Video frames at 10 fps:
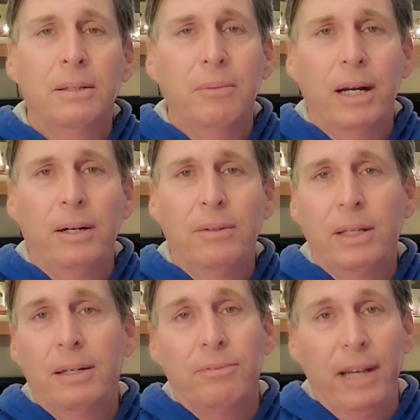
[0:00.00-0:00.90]
Well,
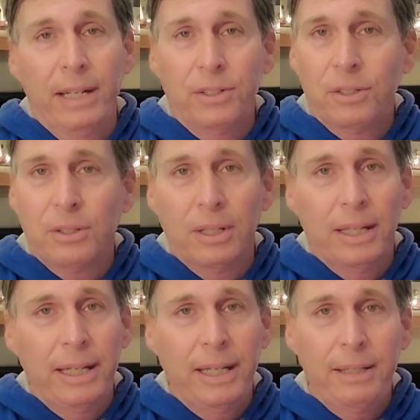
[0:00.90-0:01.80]

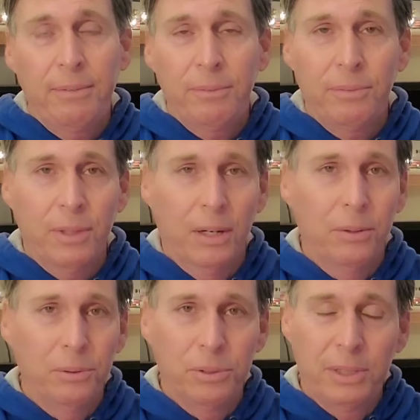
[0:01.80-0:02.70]
eventually
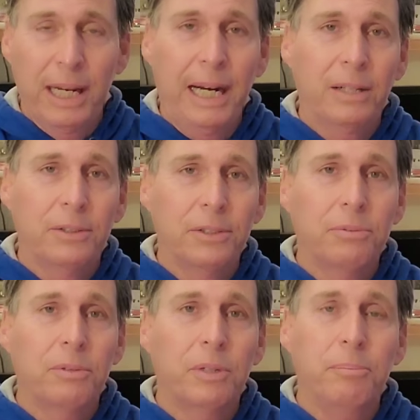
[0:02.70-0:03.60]
those
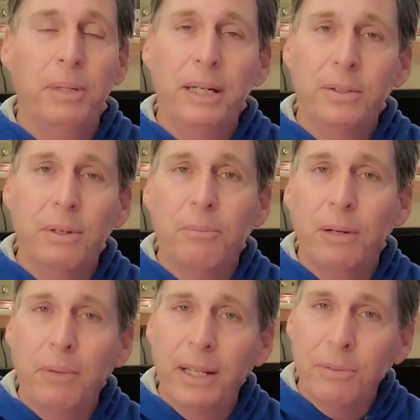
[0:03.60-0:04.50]
tariffs were repealed, and
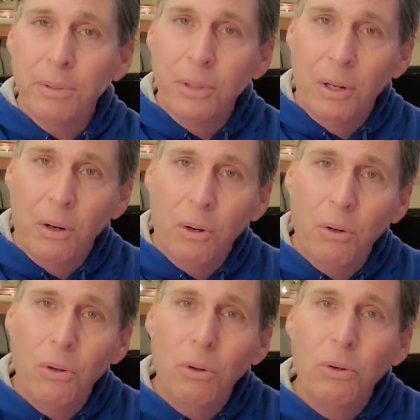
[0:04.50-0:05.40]
we went through a
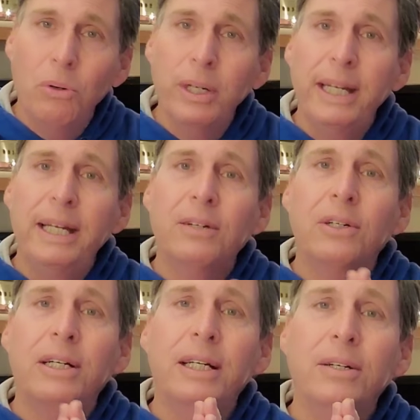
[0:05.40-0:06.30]
whole
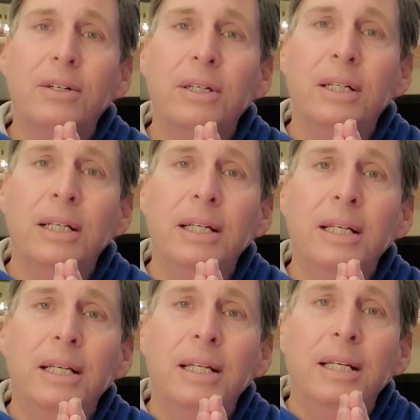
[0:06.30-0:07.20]
era here
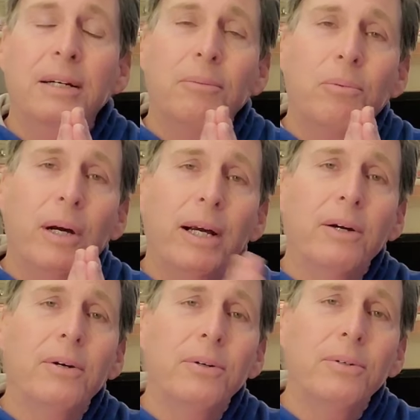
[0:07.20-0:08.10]

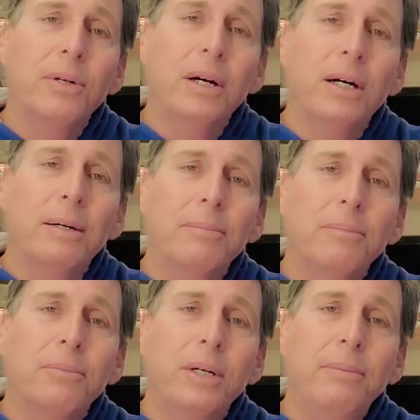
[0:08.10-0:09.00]
where
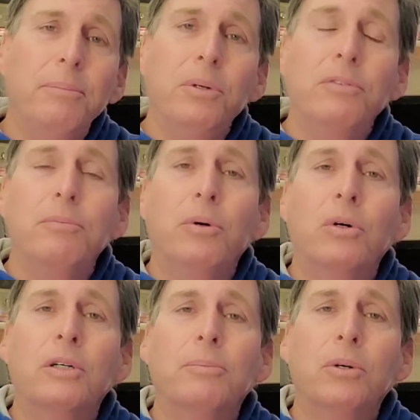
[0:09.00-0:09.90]
we moved
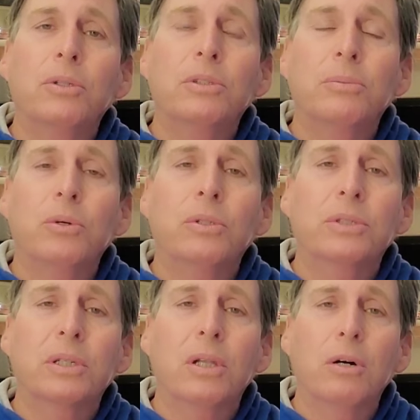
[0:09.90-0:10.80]
more and more
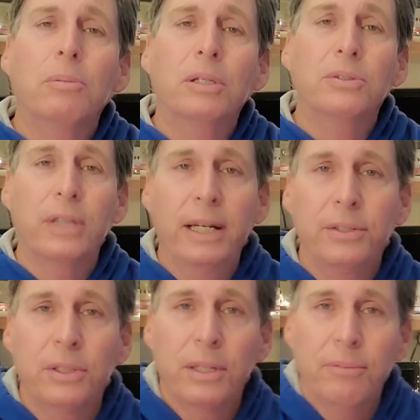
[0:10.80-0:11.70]
towards
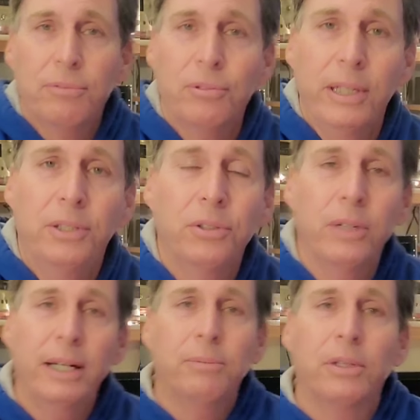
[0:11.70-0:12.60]
globalization and free
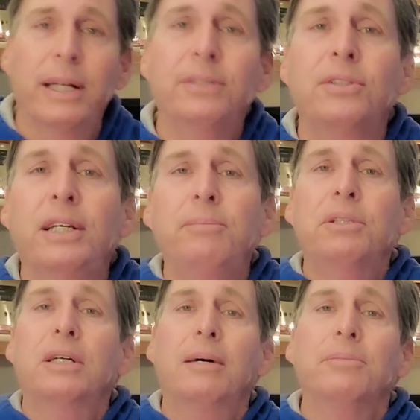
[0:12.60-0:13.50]
trade. Well, that seemed
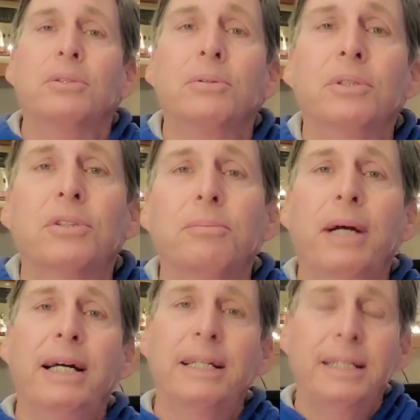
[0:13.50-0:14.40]
to come to a
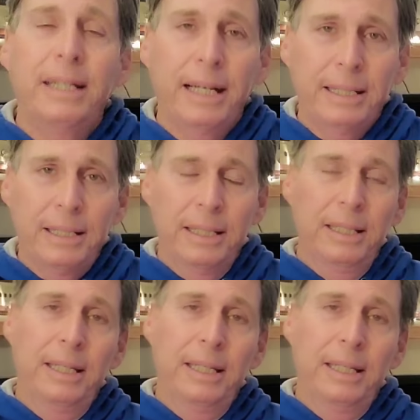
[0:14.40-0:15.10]
dramatic end